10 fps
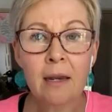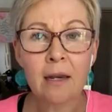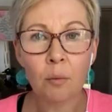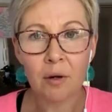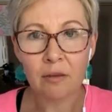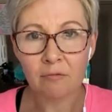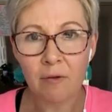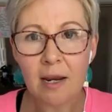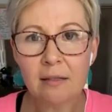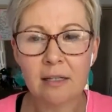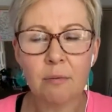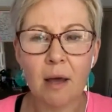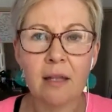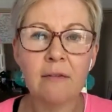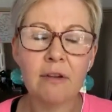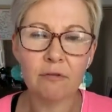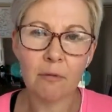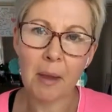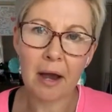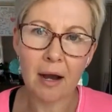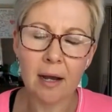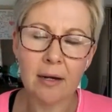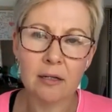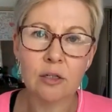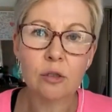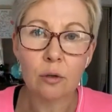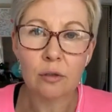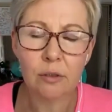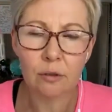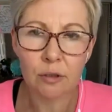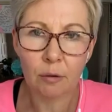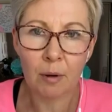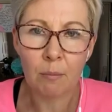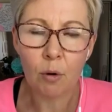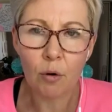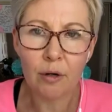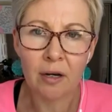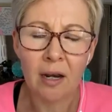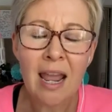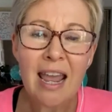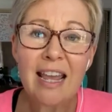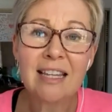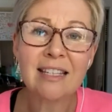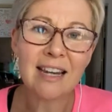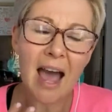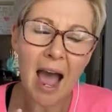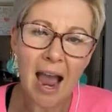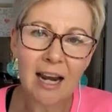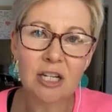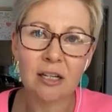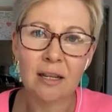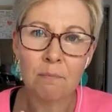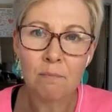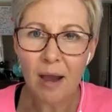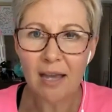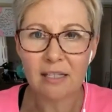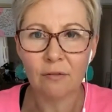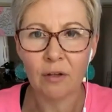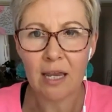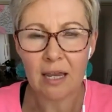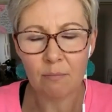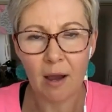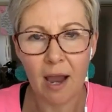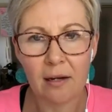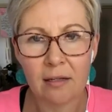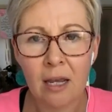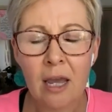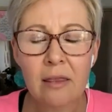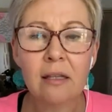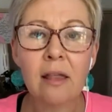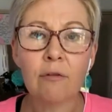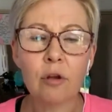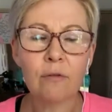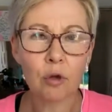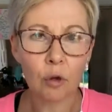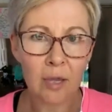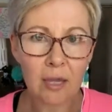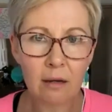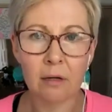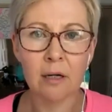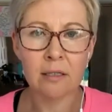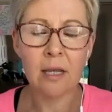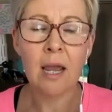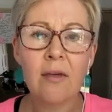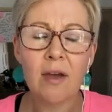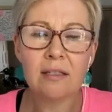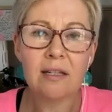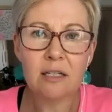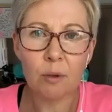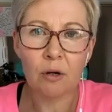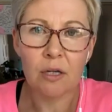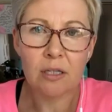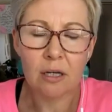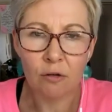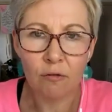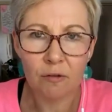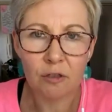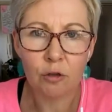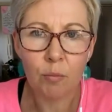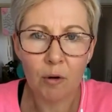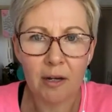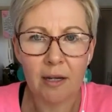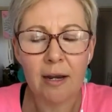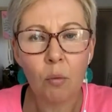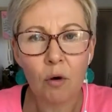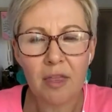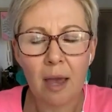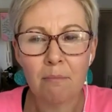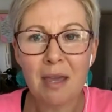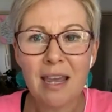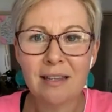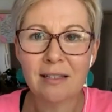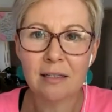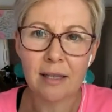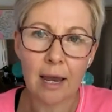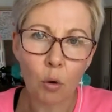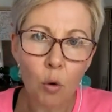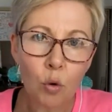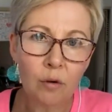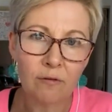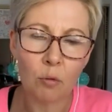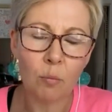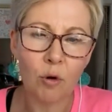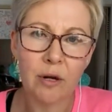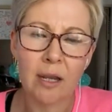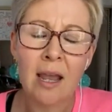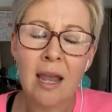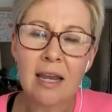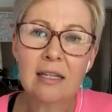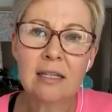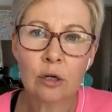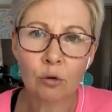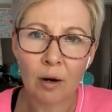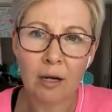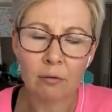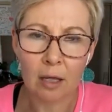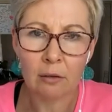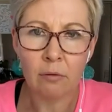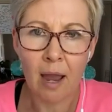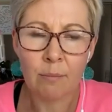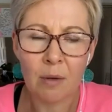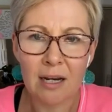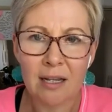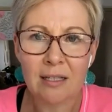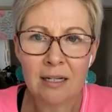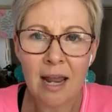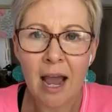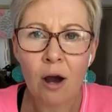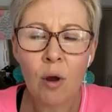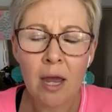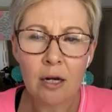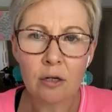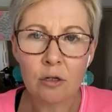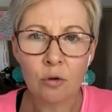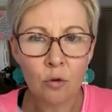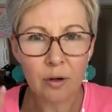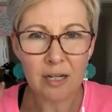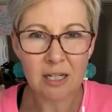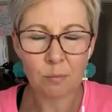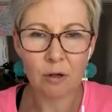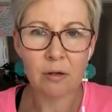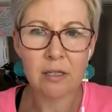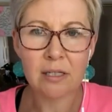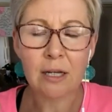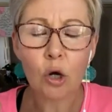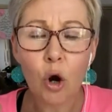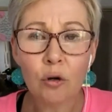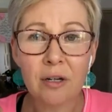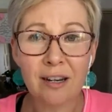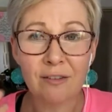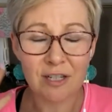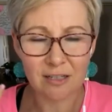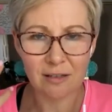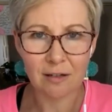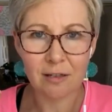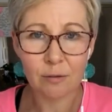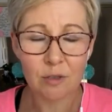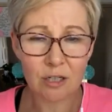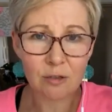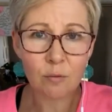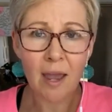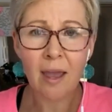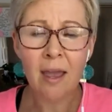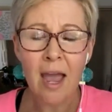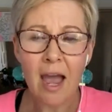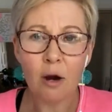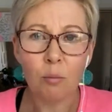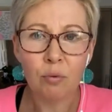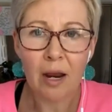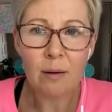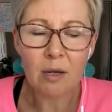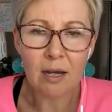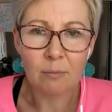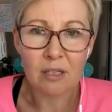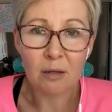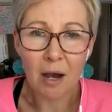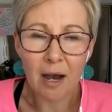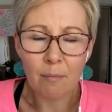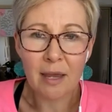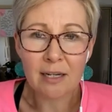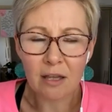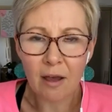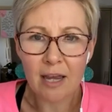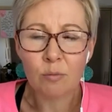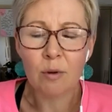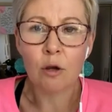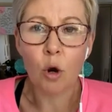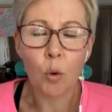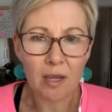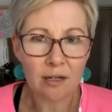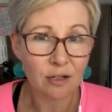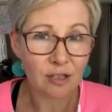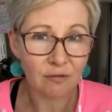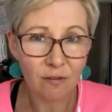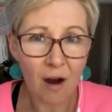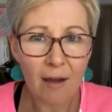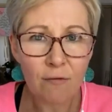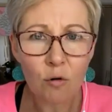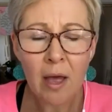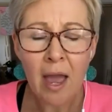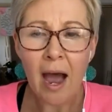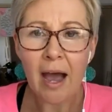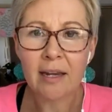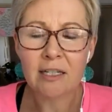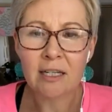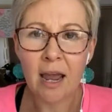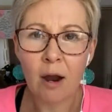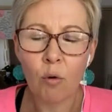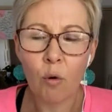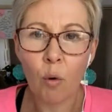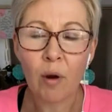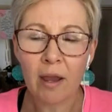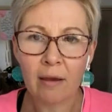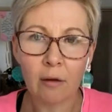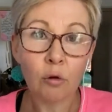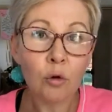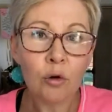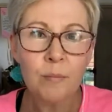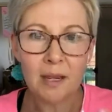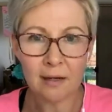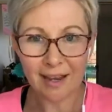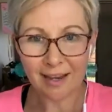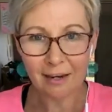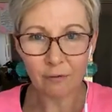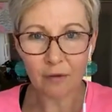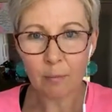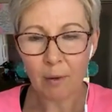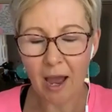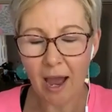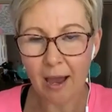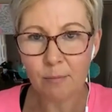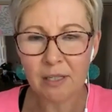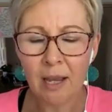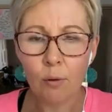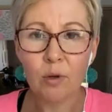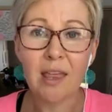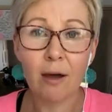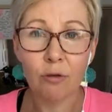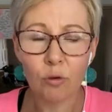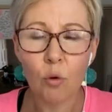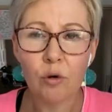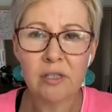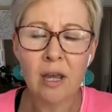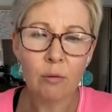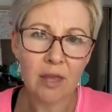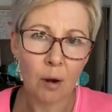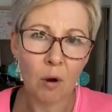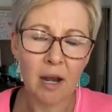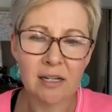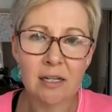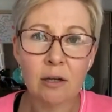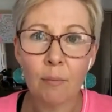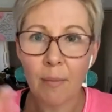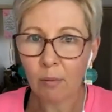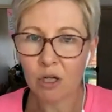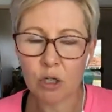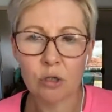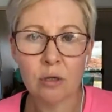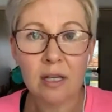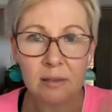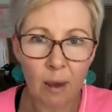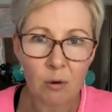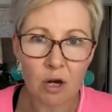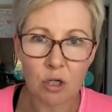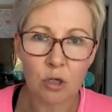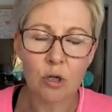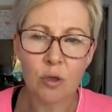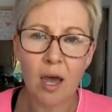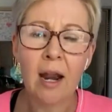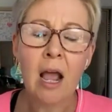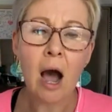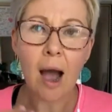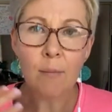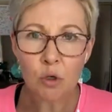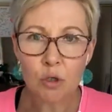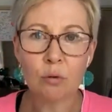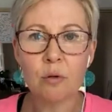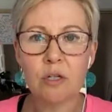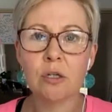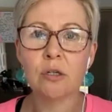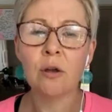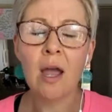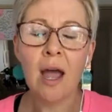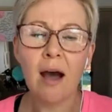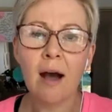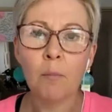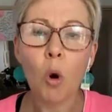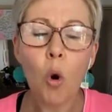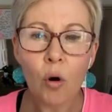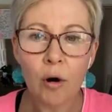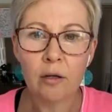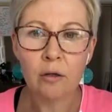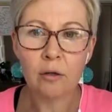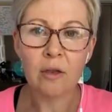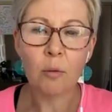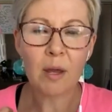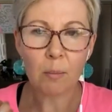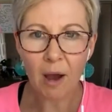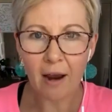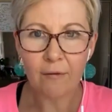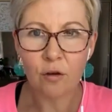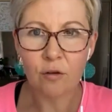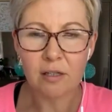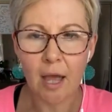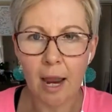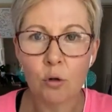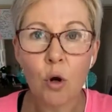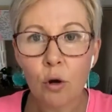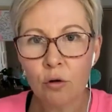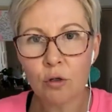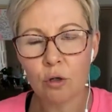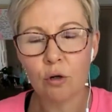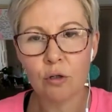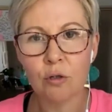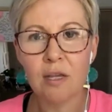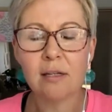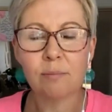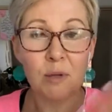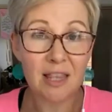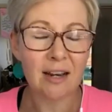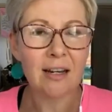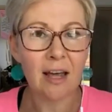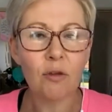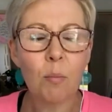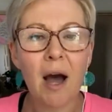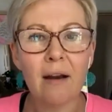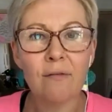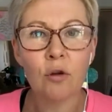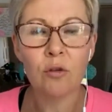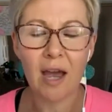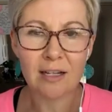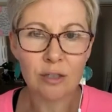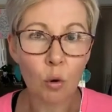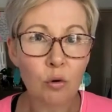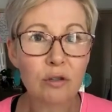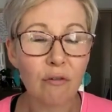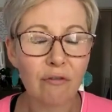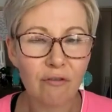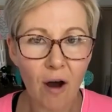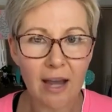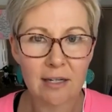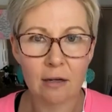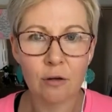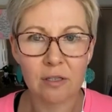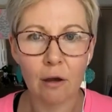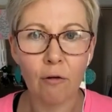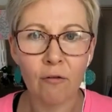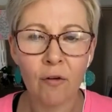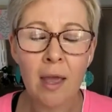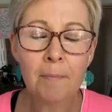Now, one of the reasons why living from our heart is so important is it actually massively impacts the level of coherence that's experienced in your physical body. Now, what that means is that all of your body is in greater alignment. It's now you're not experiencing cognitive dissonance, which is where our brain becomes compartmentalized. We go into survival and now we're looping negatively, perhaps with our thoughts, with our ideas. Oh, maybe I should do this. Maybe I should do that. I'm not sure what to do. There'll be a part of you that's like, no, you should go do this, but then another part of you that is also fighting yourself.